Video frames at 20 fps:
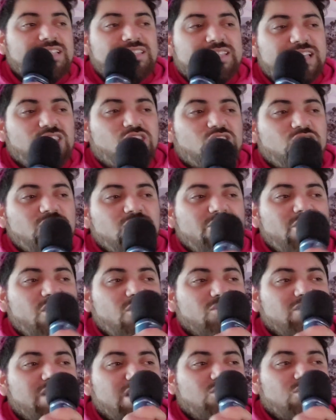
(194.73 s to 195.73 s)
did you
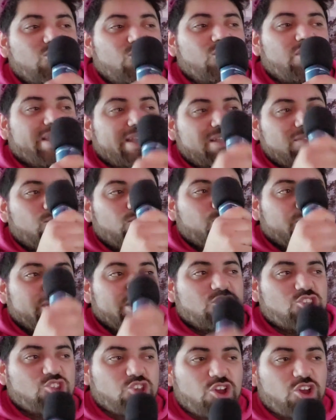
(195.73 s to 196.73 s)
know that you can
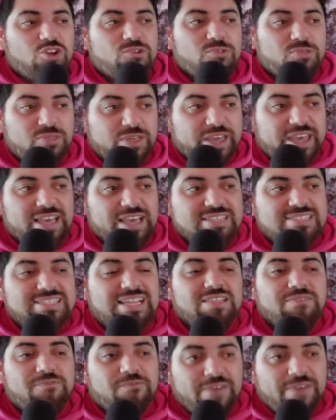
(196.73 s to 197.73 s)
reshare things
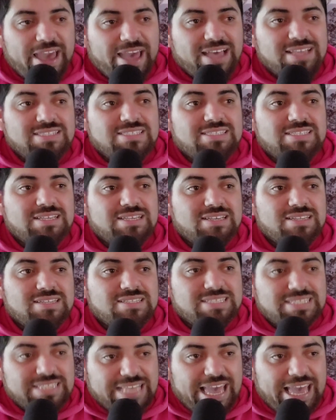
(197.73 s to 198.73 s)
that fans
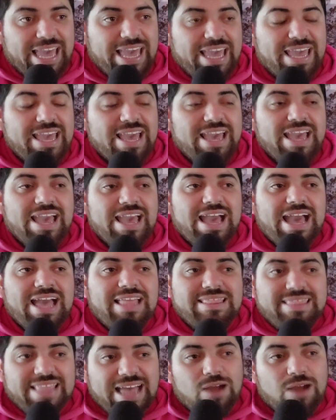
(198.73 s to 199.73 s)
say
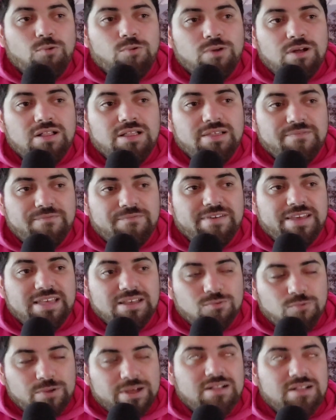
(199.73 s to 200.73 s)
and that will
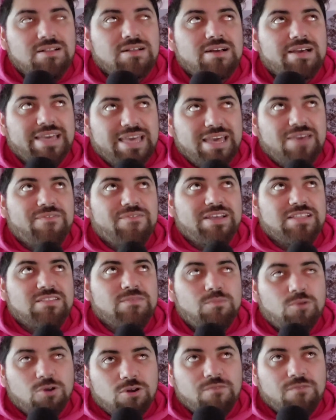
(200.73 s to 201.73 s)
give
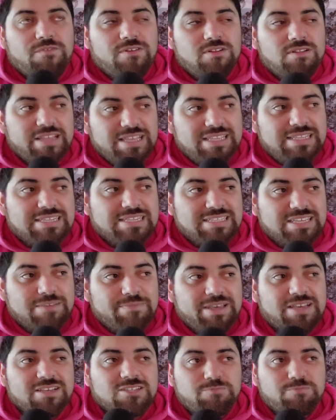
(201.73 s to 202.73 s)
it more validity
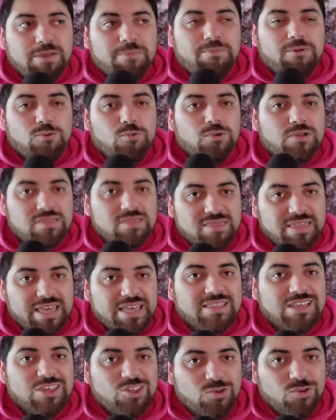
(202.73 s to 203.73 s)
because people will
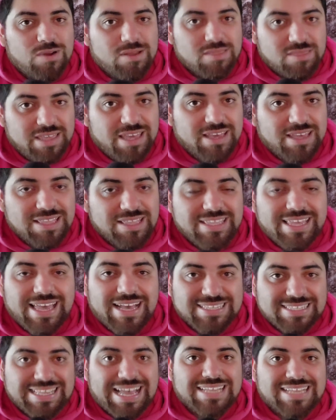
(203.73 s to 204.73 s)
think that you are thinking the
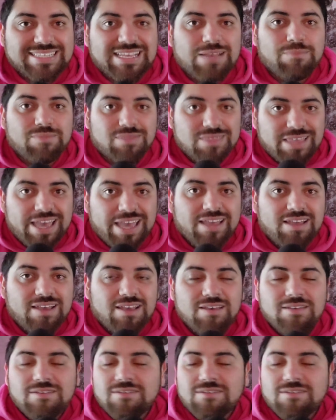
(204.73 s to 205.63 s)
exact same thing?